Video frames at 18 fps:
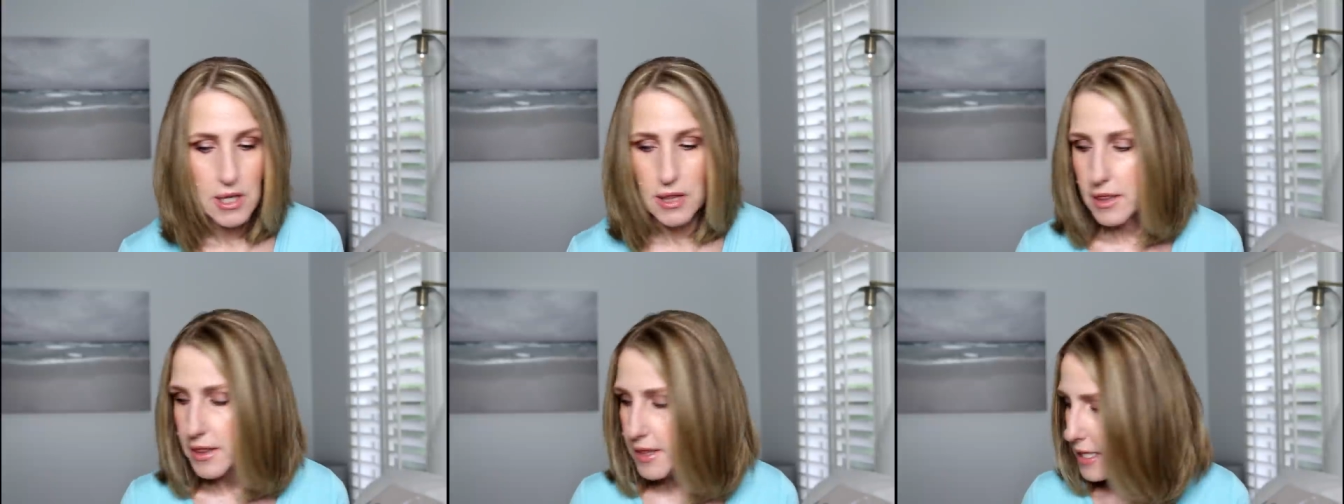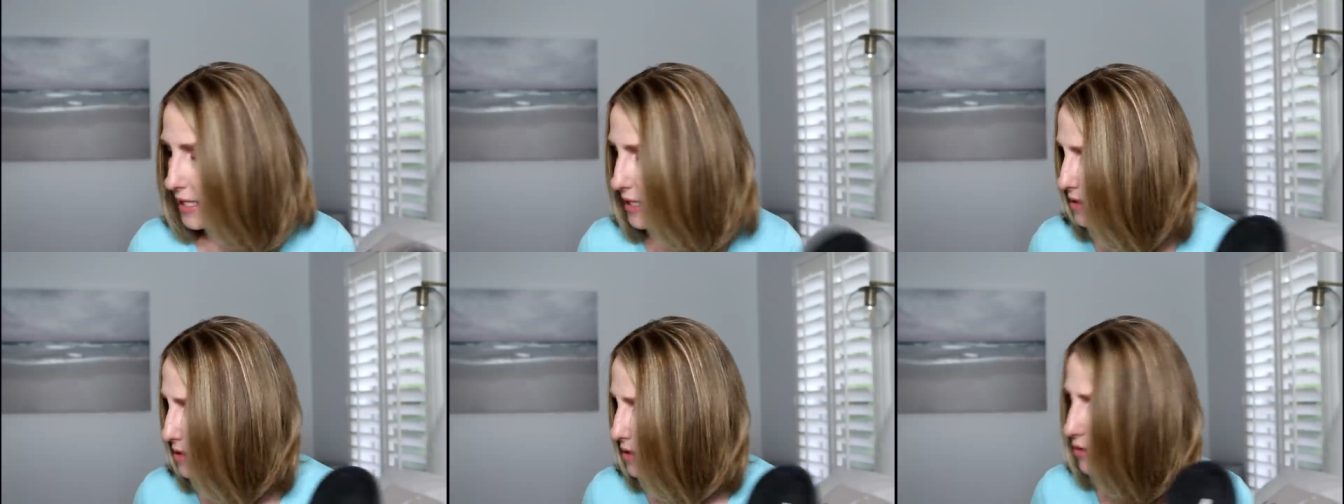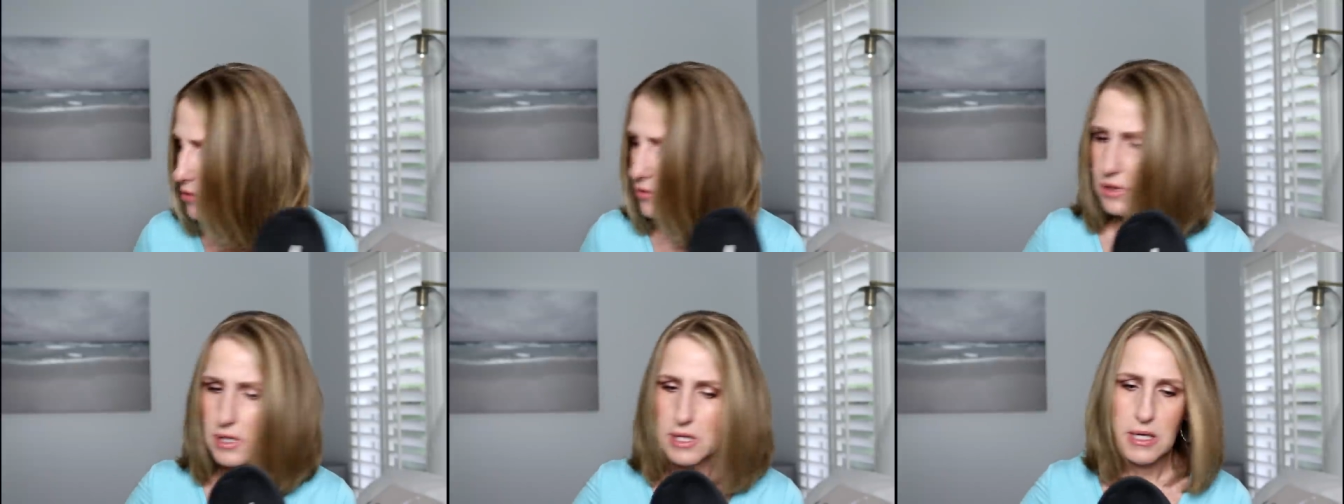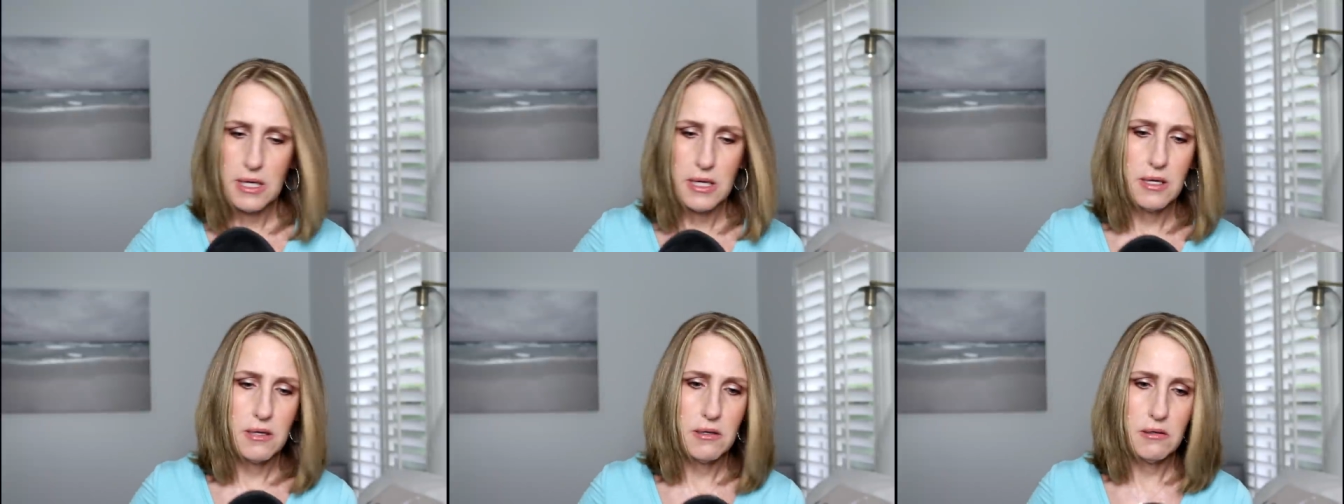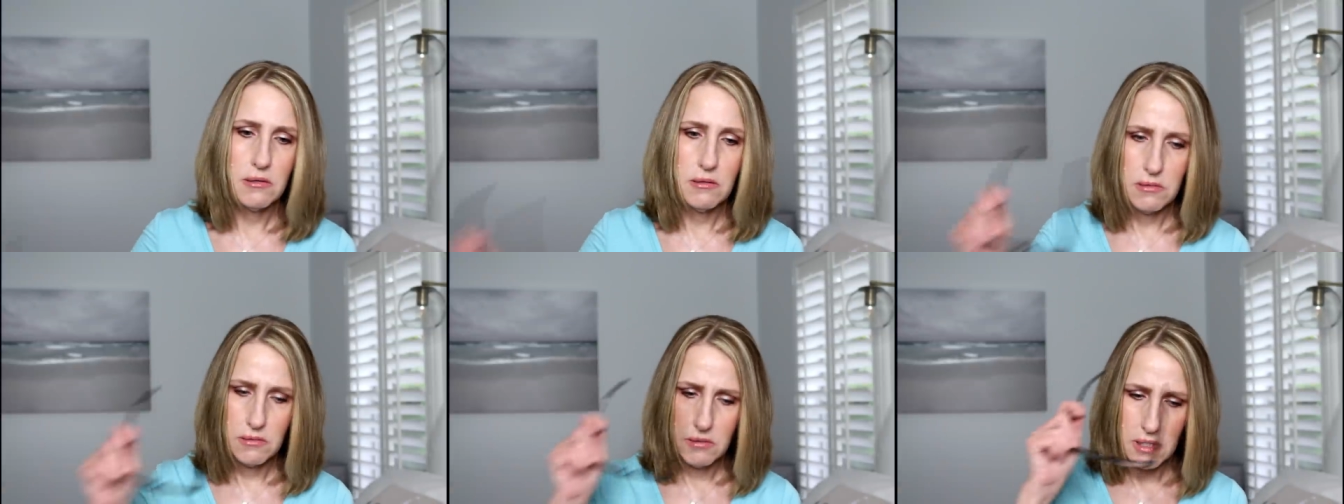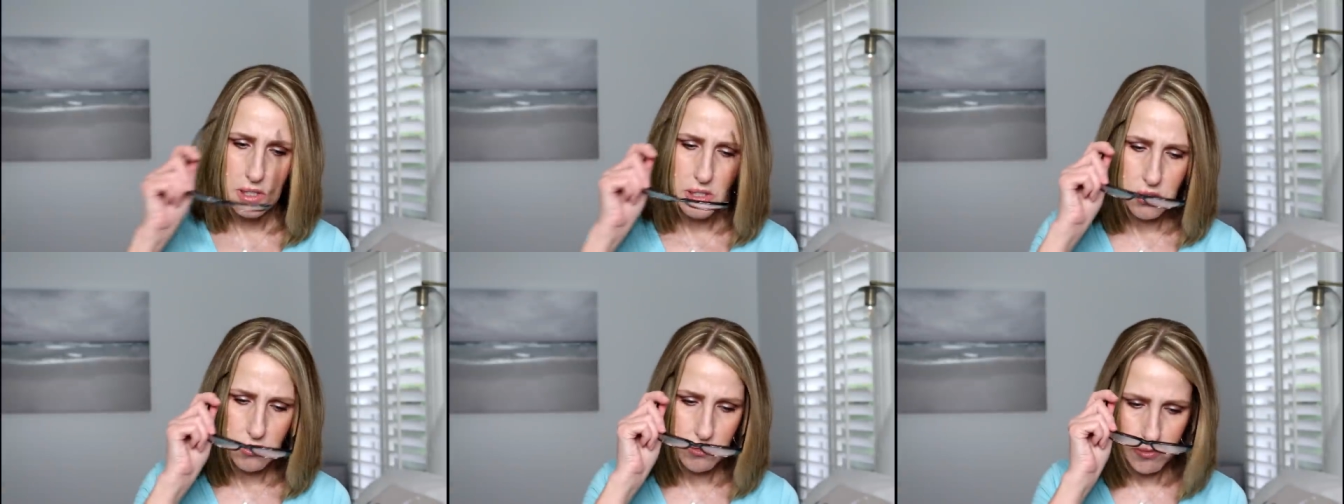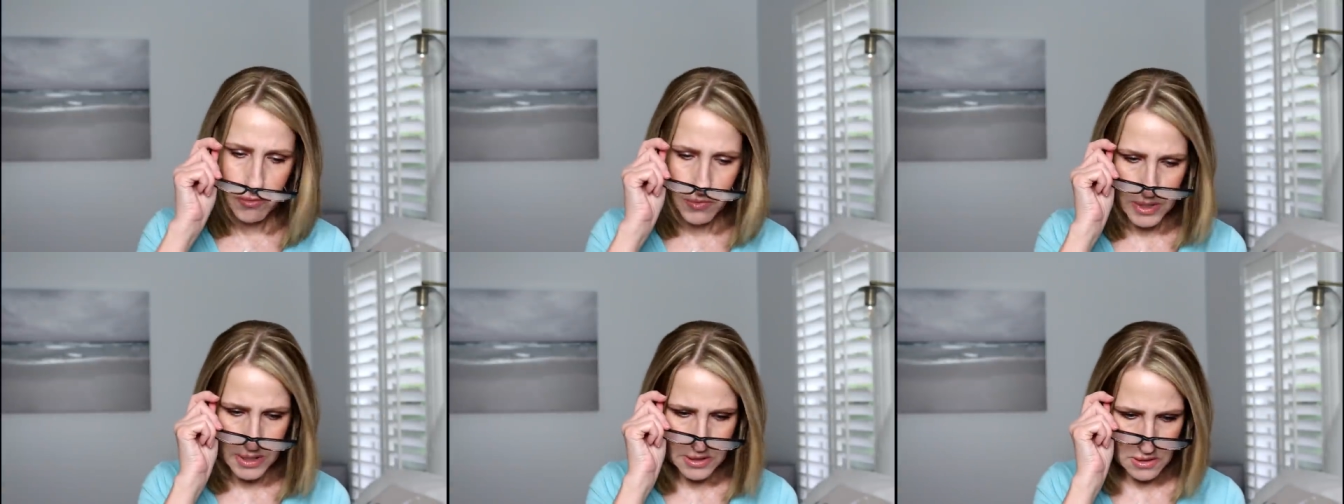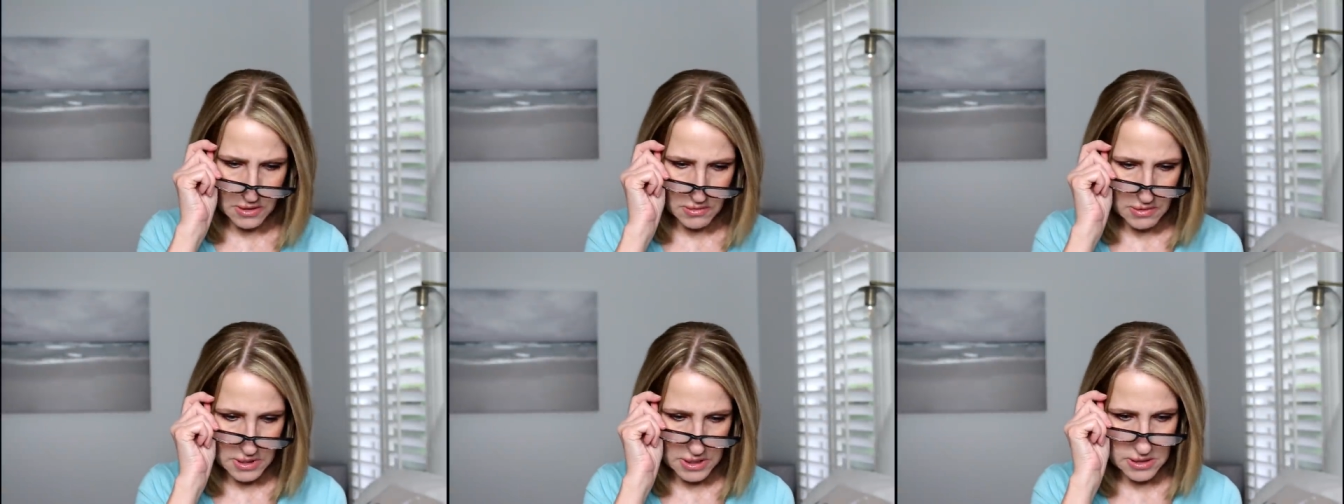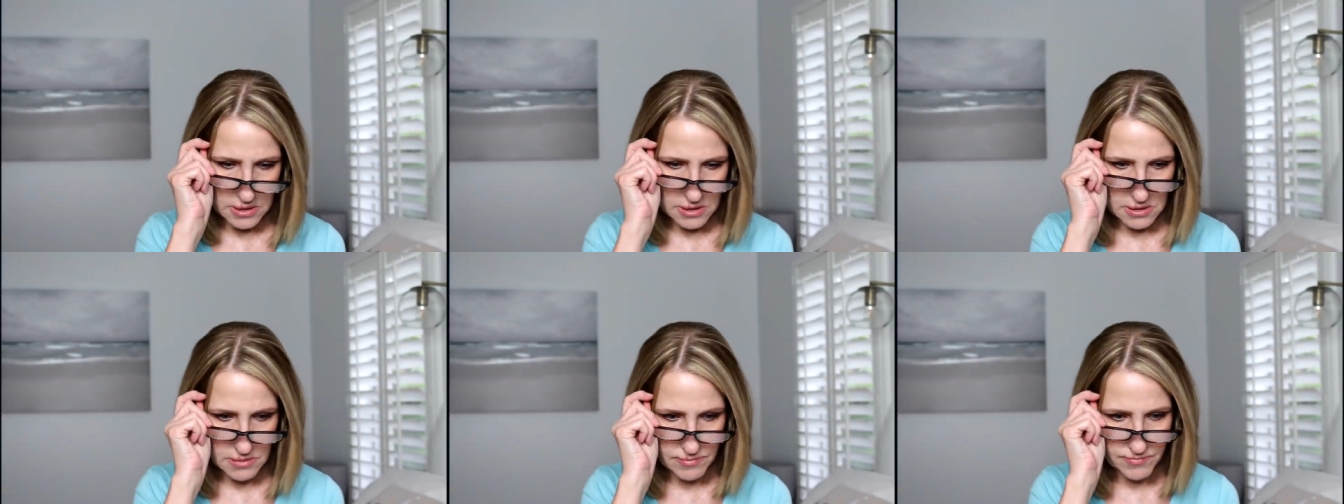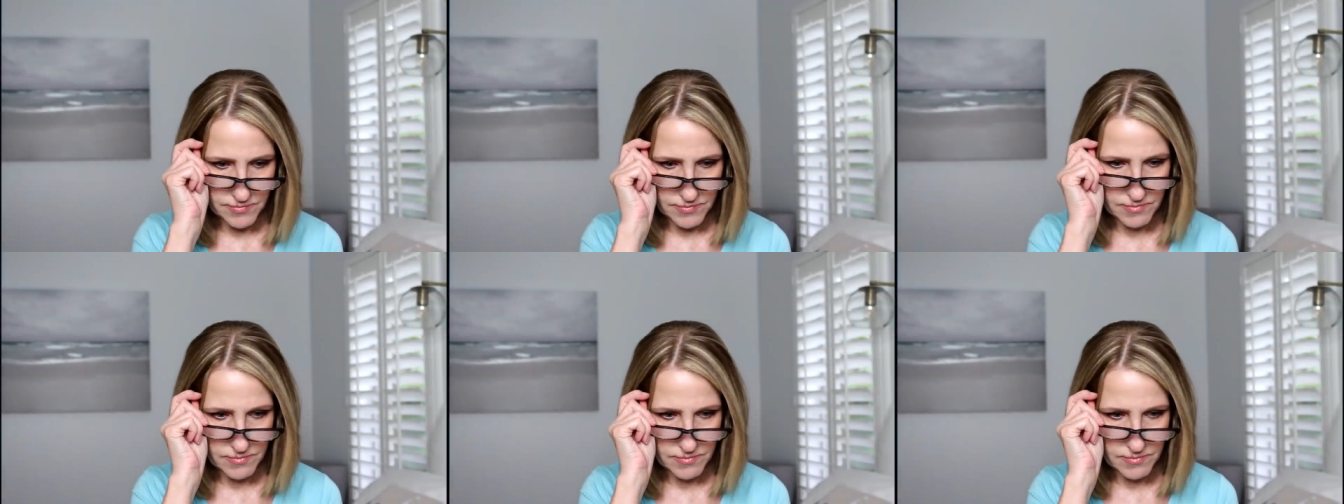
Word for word: These are the, oh gosh, what brand are these?